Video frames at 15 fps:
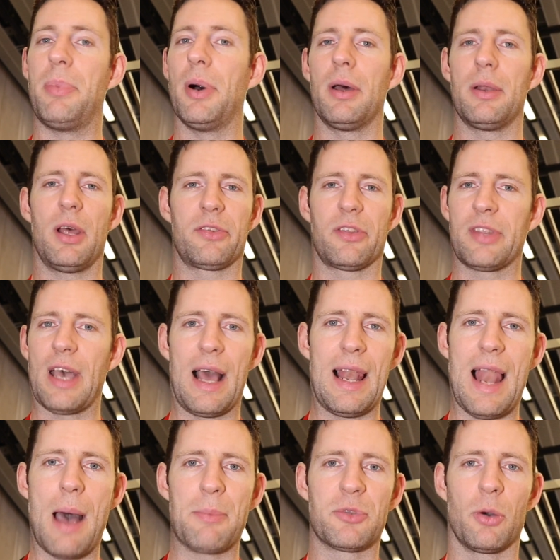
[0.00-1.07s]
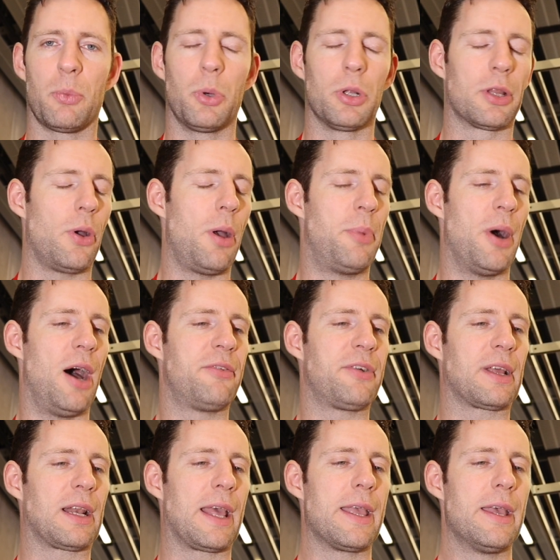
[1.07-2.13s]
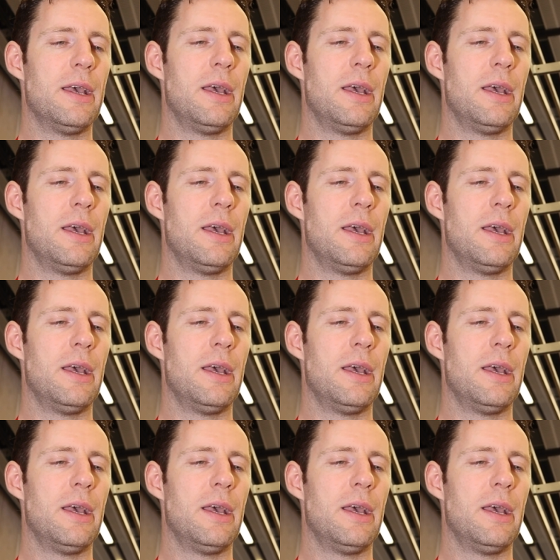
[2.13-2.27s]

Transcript: But as I say, a laptop will do it perfectly.